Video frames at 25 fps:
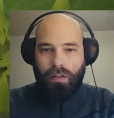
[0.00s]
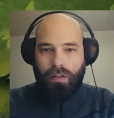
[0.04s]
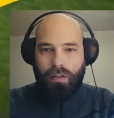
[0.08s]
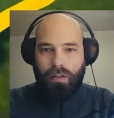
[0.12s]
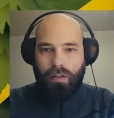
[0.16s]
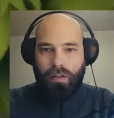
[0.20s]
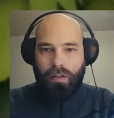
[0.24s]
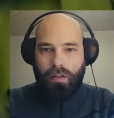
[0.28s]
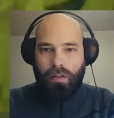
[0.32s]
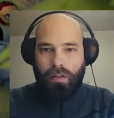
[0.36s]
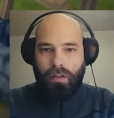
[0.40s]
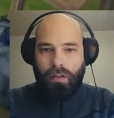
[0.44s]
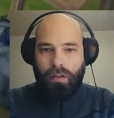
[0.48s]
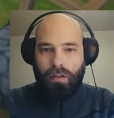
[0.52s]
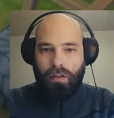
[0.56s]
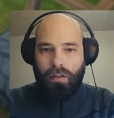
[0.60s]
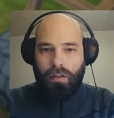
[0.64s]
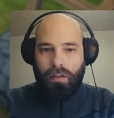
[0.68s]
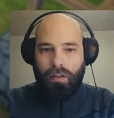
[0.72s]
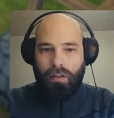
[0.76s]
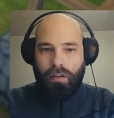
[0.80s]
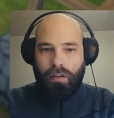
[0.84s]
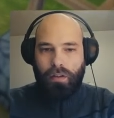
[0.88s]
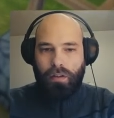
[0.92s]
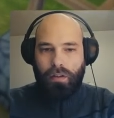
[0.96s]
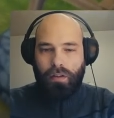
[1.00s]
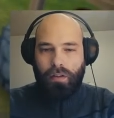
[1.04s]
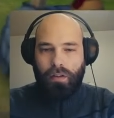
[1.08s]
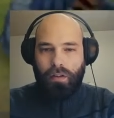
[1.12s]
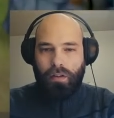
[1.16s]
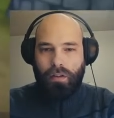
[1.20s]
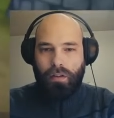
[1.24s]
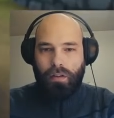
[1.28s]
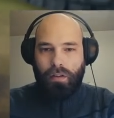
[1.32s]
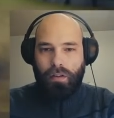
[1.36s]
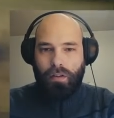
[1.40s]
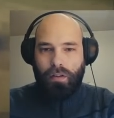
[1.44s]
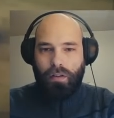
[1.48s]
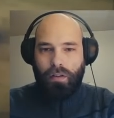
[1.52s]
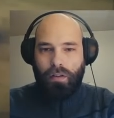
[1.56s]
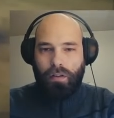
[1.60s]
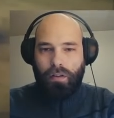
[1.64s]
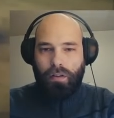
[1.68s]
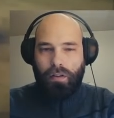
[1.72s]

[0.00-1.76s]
[no speech]